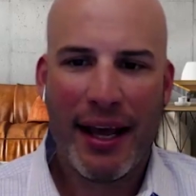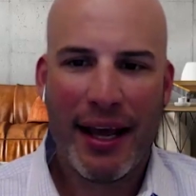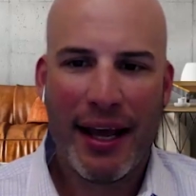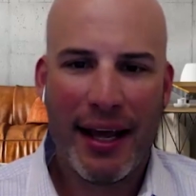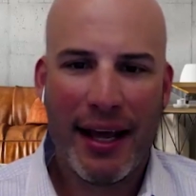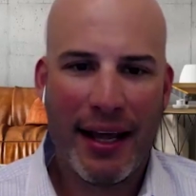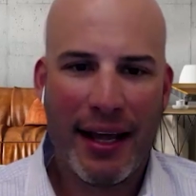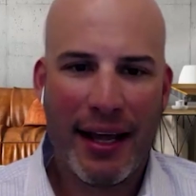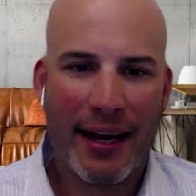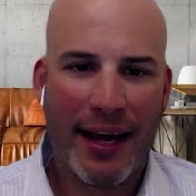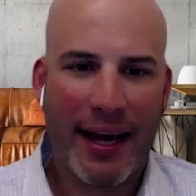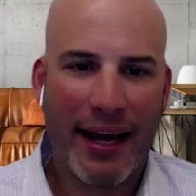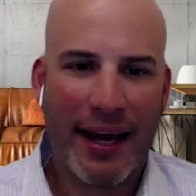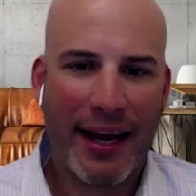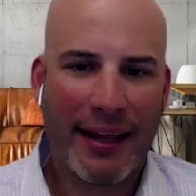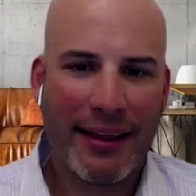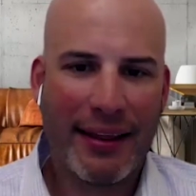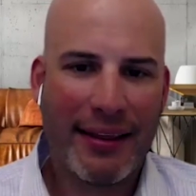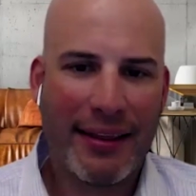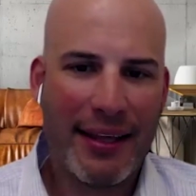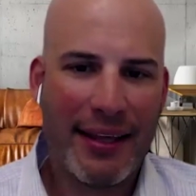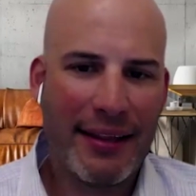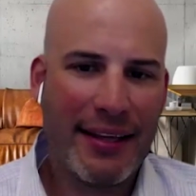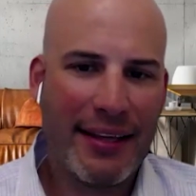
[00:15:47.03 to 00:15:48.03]
And I
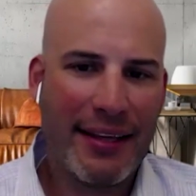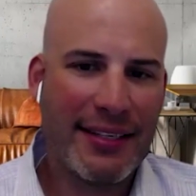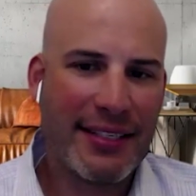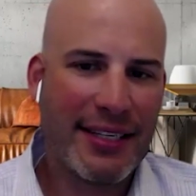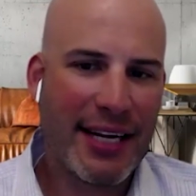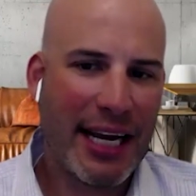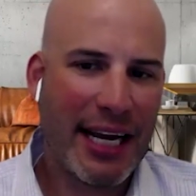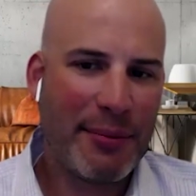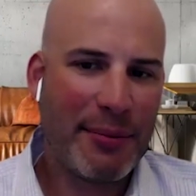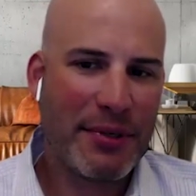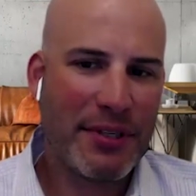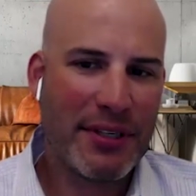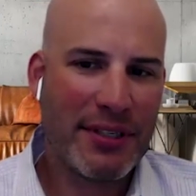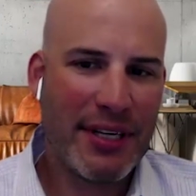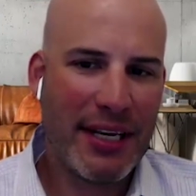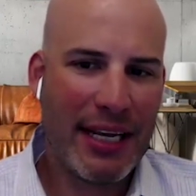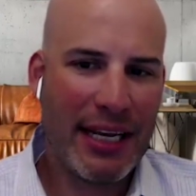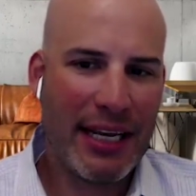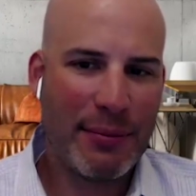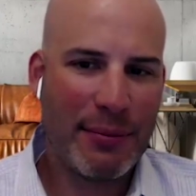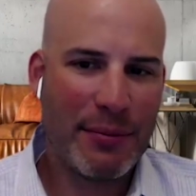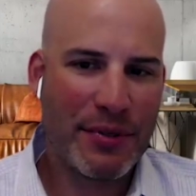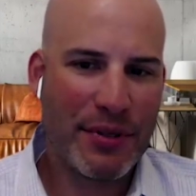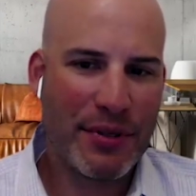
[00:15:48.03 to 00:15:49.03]
think these types of
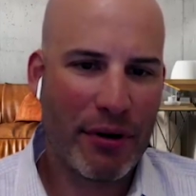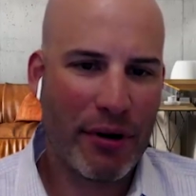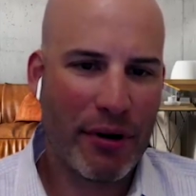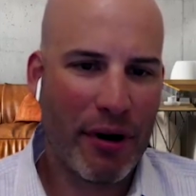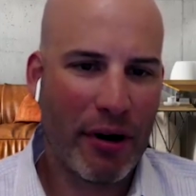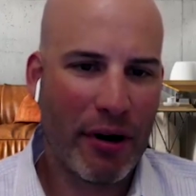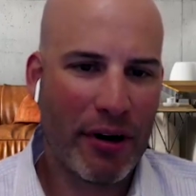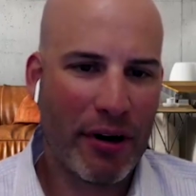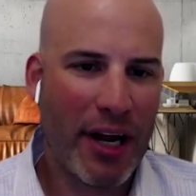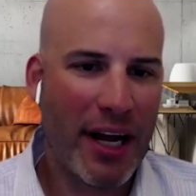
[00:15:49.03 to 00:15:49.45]
teams are